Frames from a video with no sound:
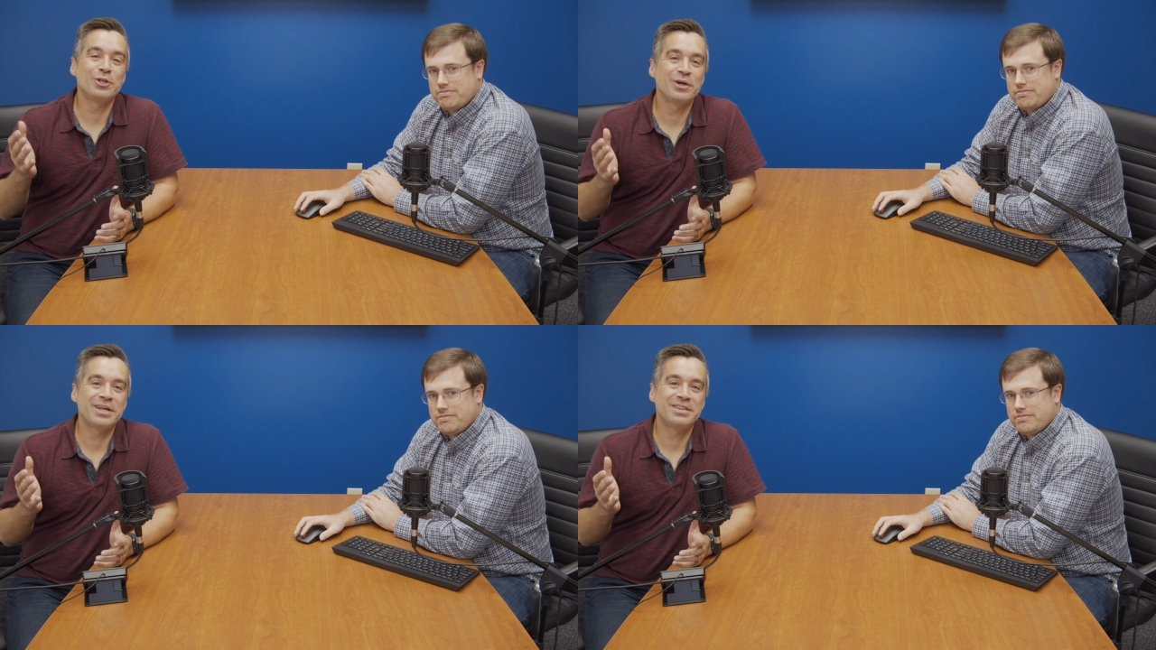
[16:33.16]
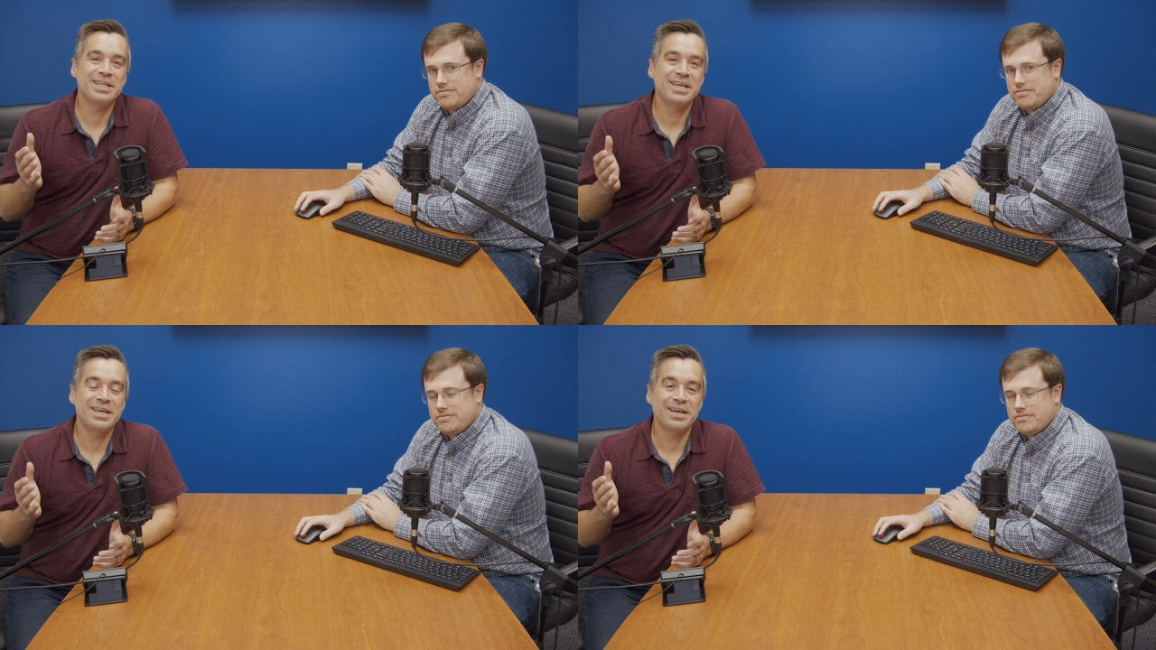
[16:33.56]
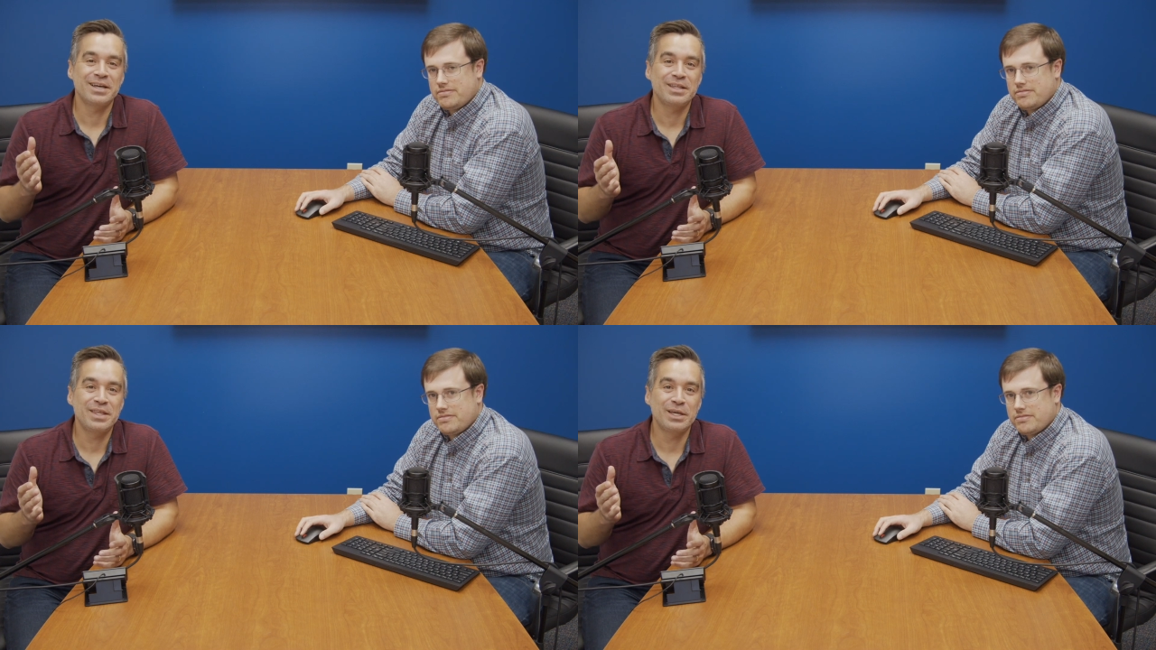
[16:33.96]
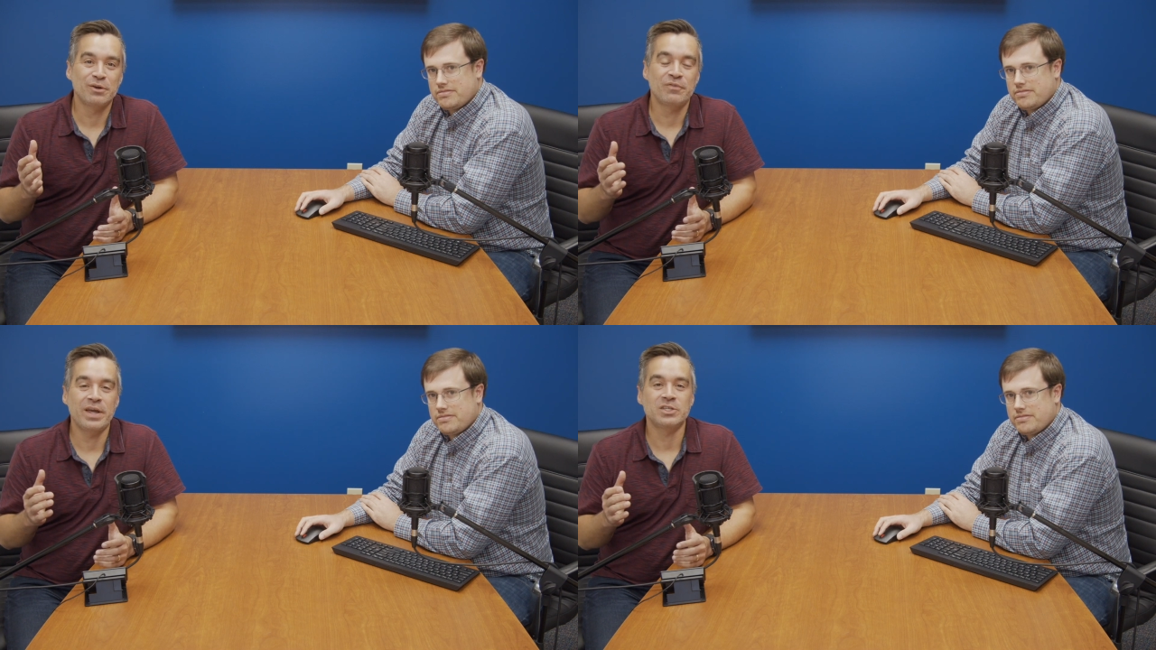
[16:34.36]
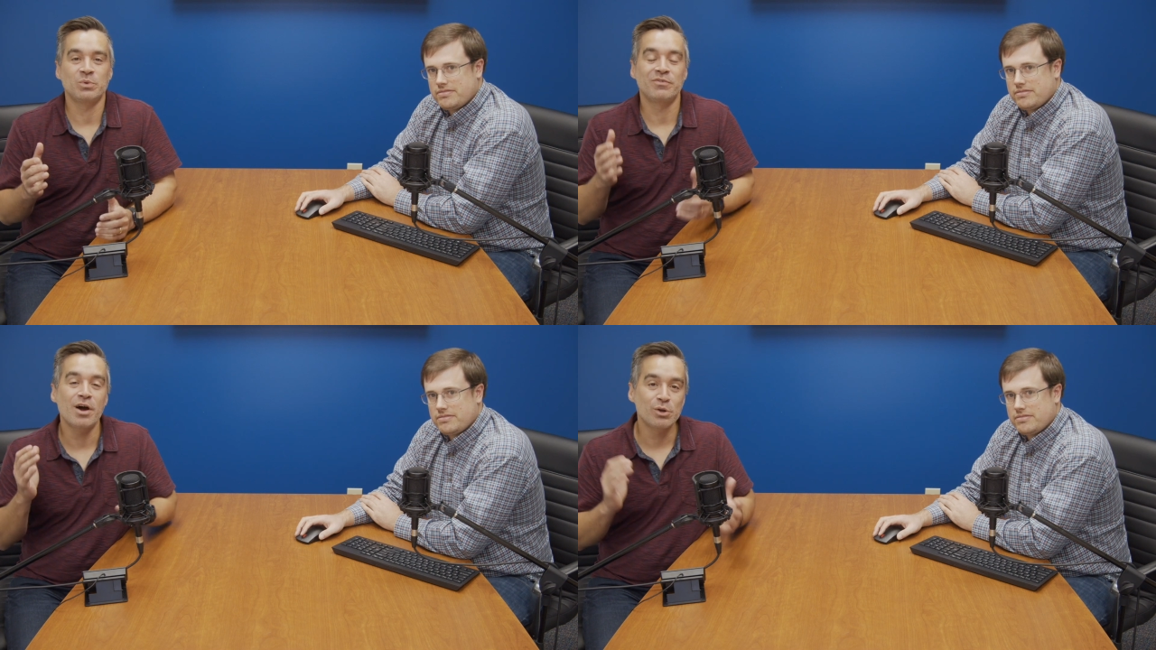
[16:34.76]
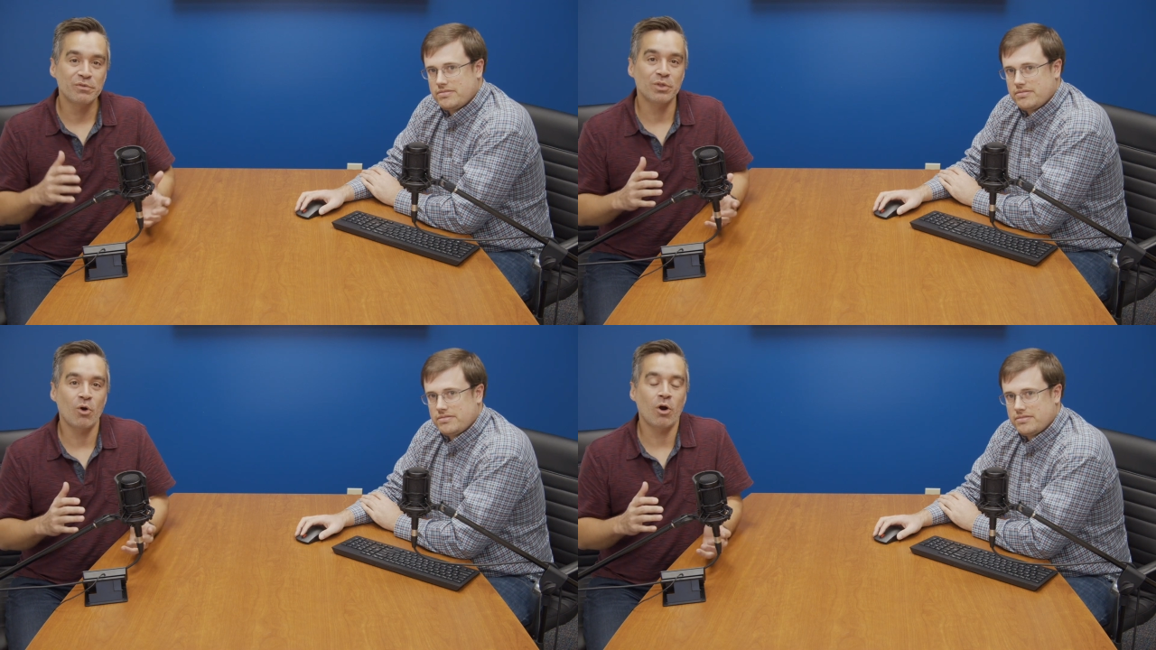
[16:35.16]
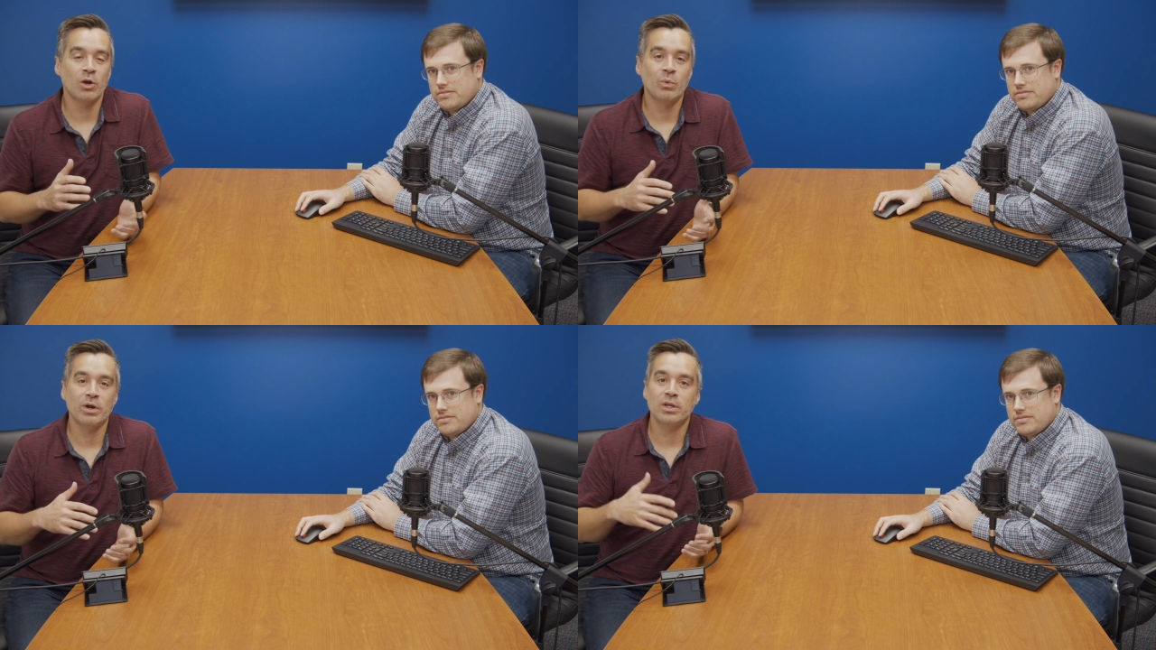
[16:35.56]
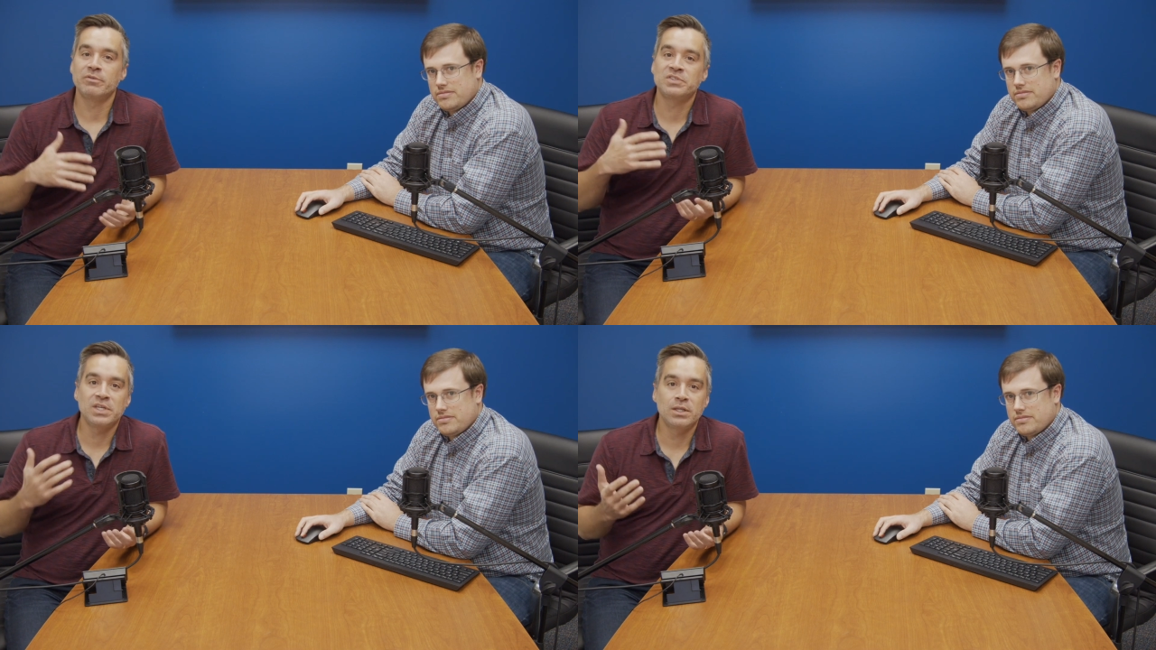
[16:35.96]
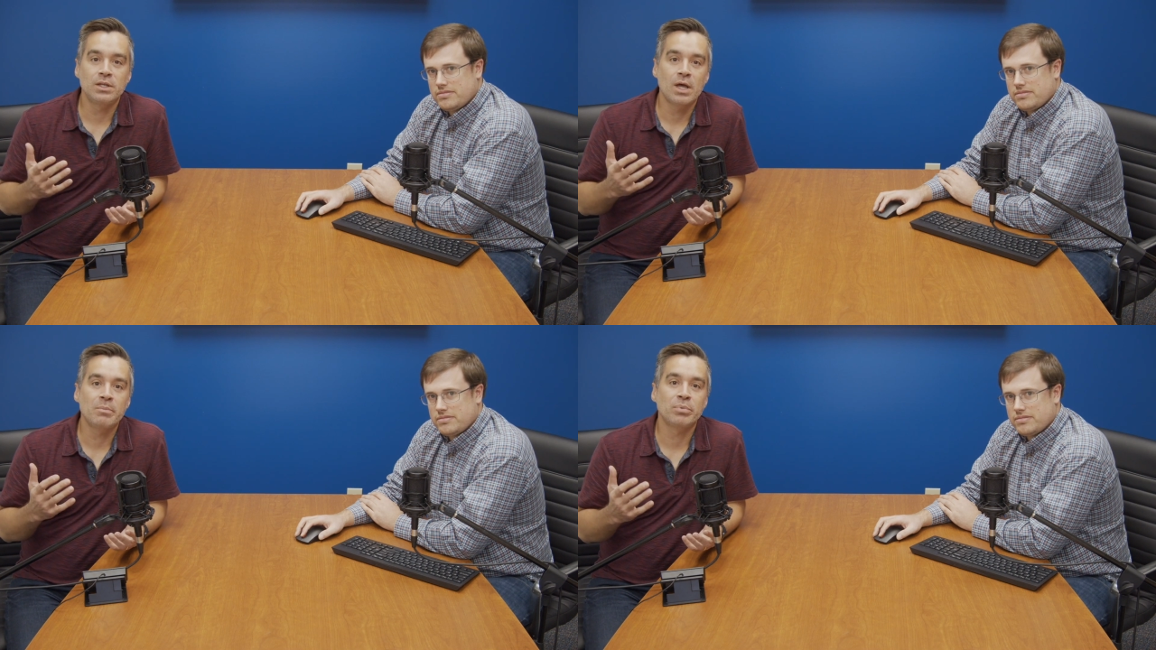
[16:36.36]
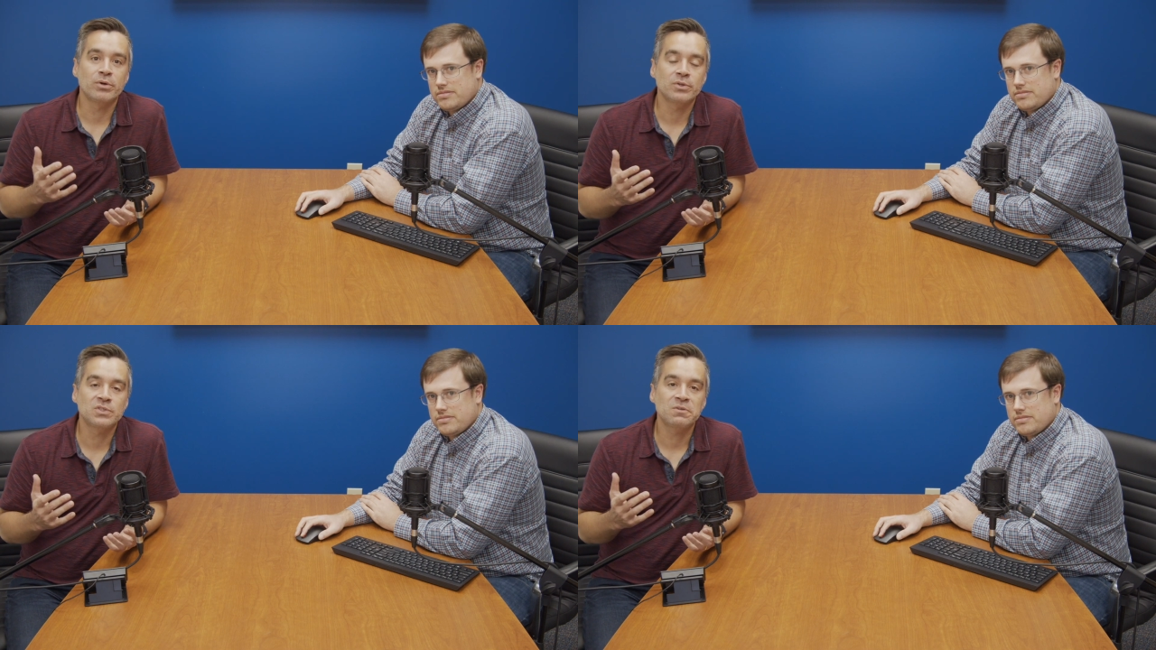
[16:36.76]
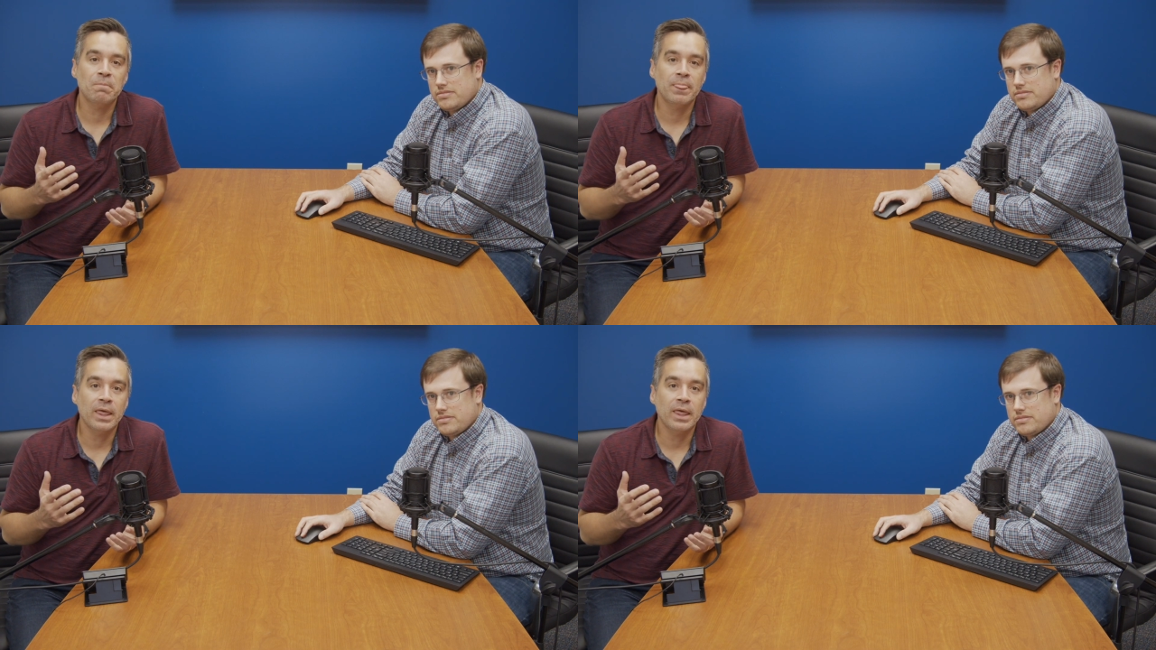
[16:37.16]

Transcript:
Speaker 1: a look at the, uh, the interface. We've gone over the hardware. You've seen the numbers.